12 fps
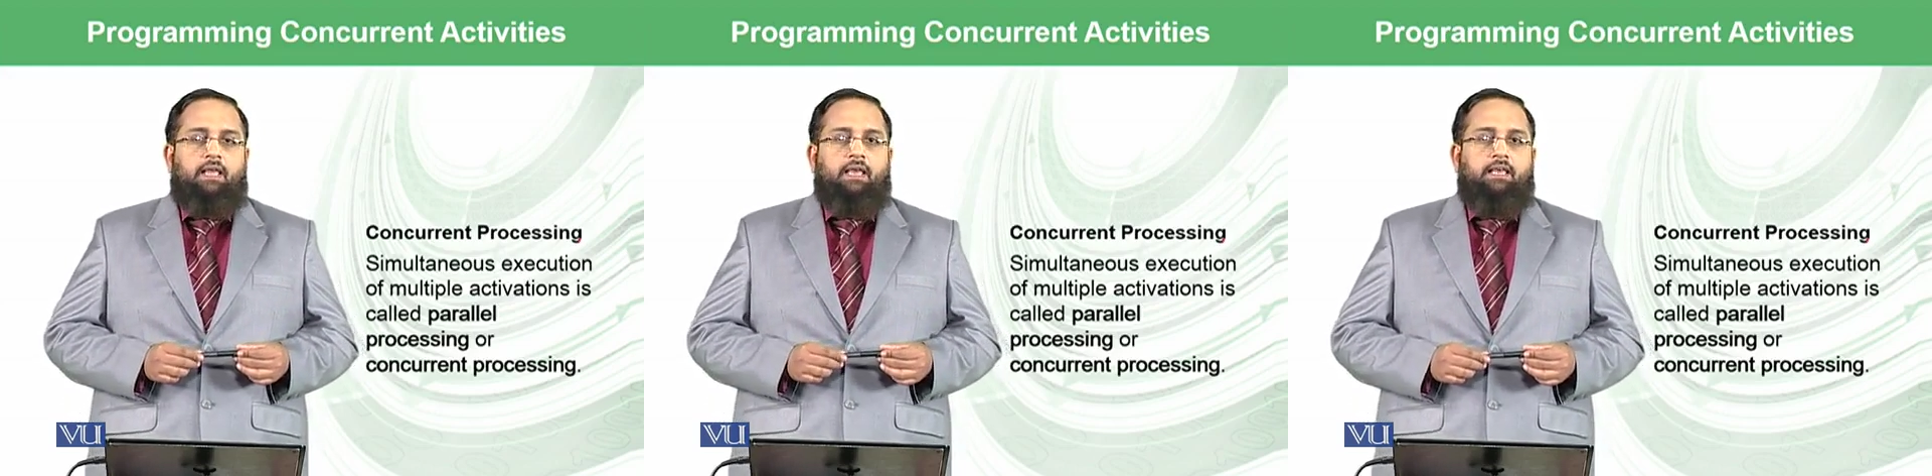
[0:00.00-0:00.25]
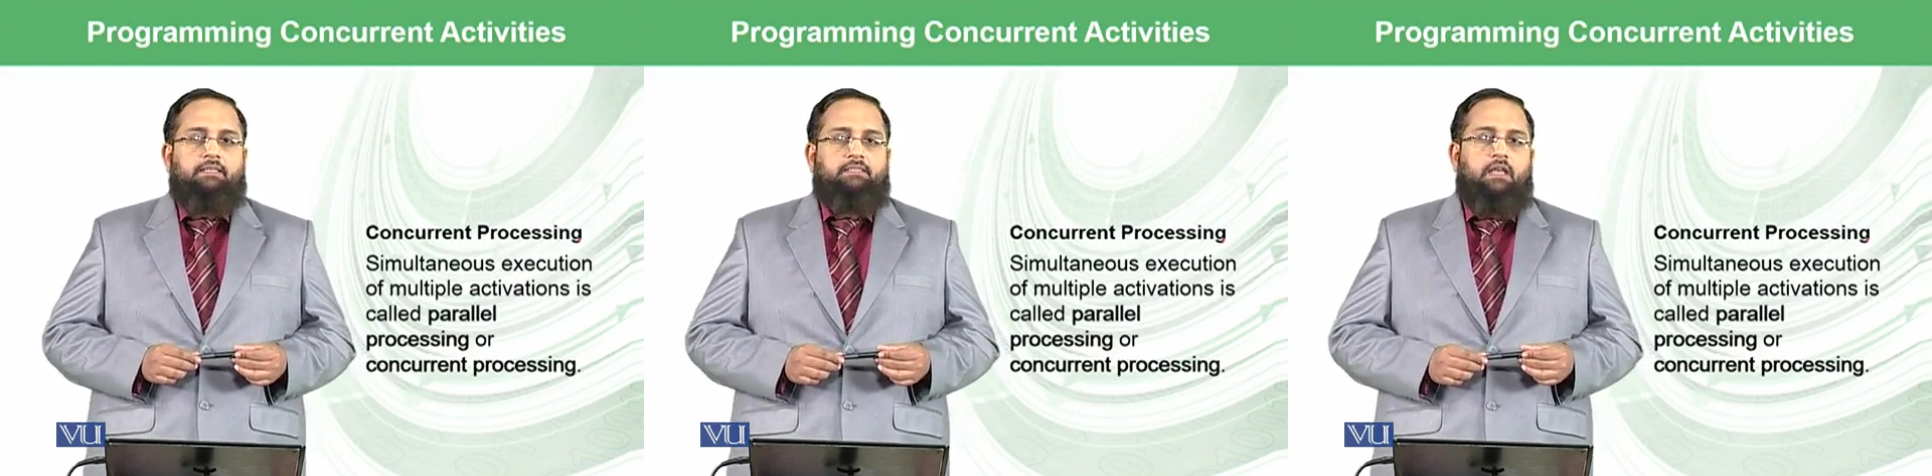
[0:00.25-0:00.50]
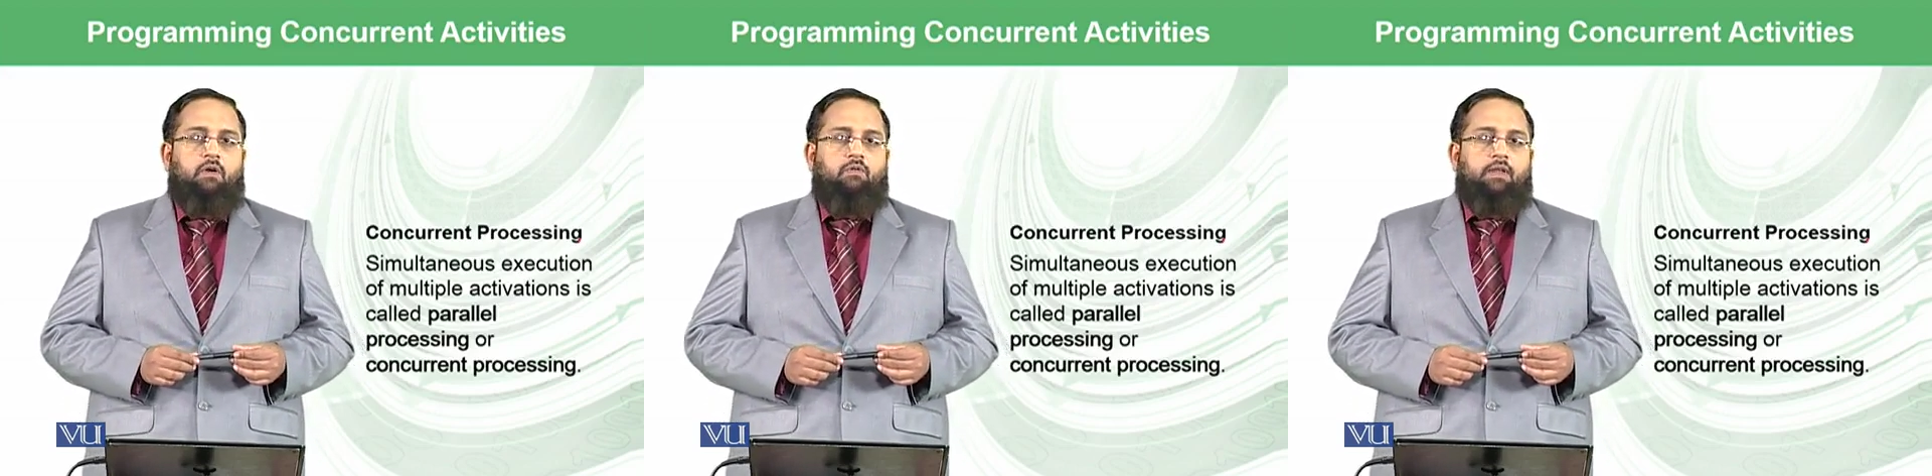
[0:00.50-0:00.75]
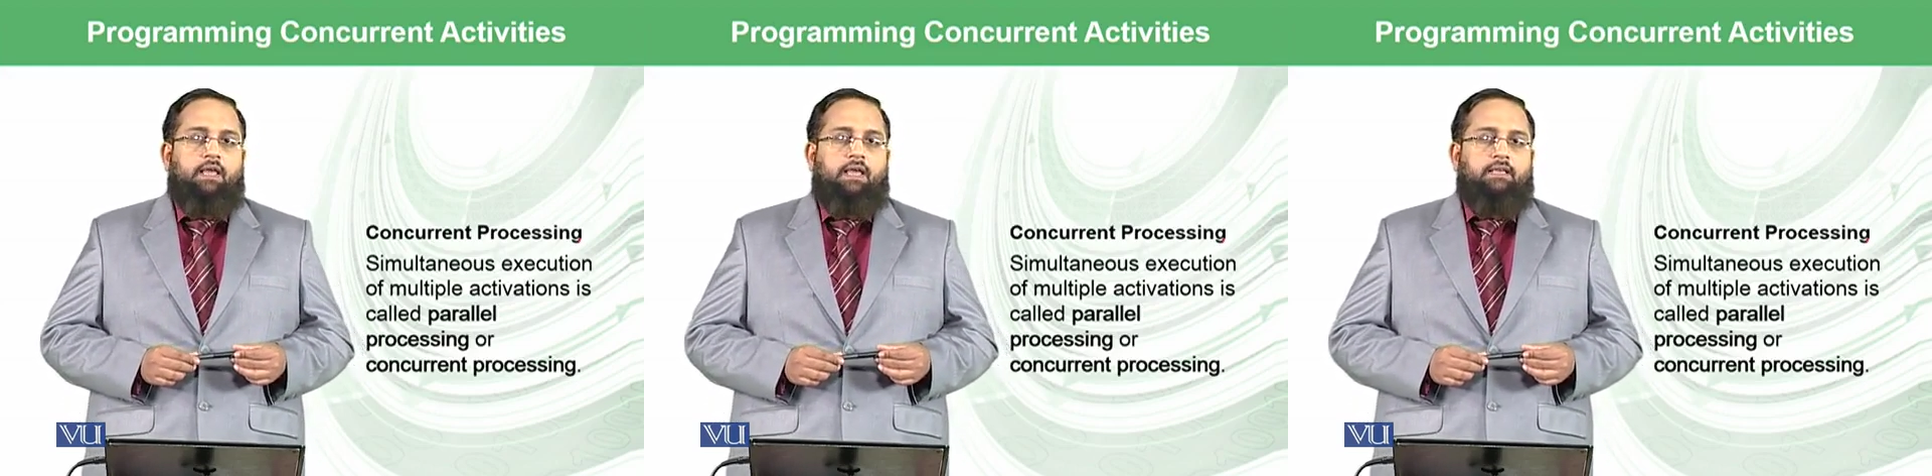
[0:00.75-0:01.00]
is
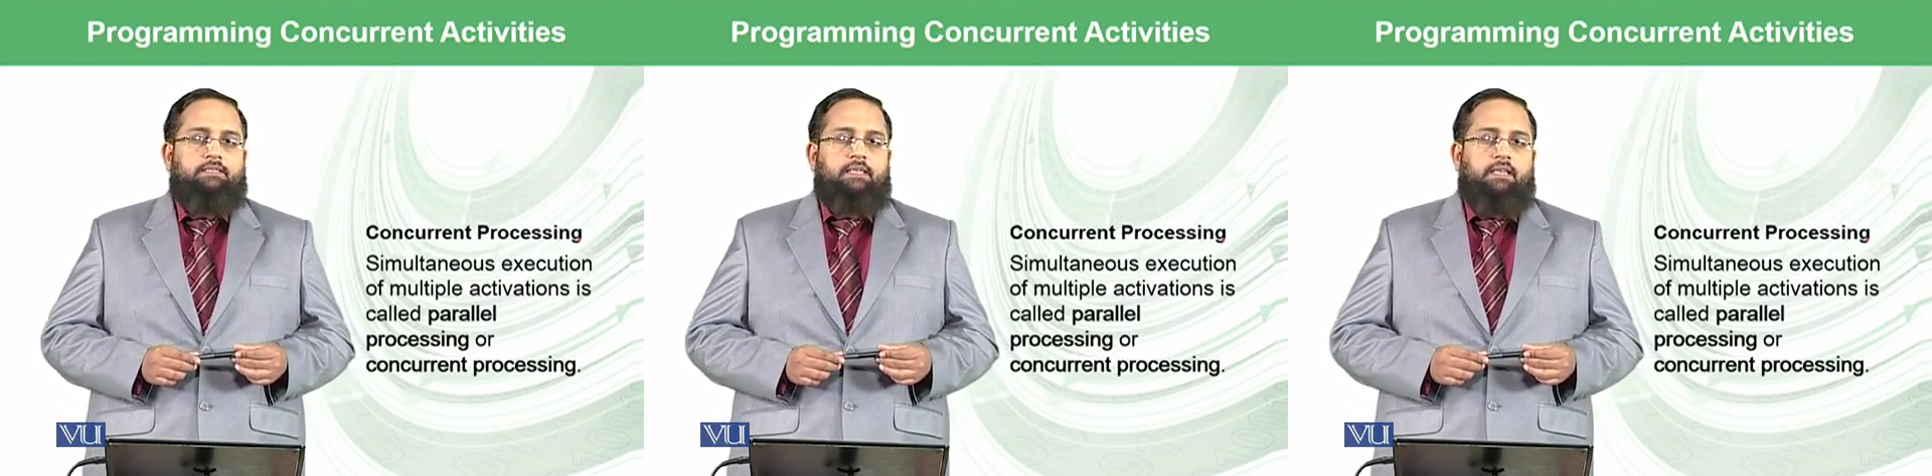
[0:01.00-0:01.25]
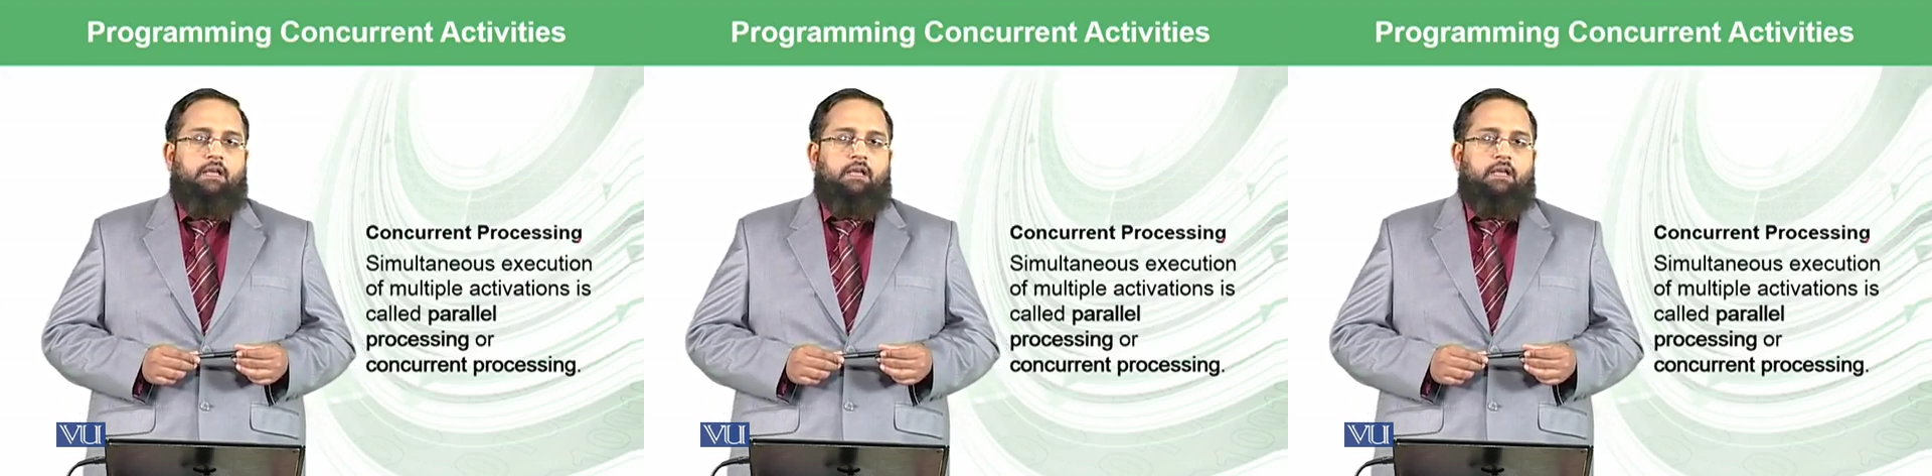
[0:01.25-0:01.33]
known as in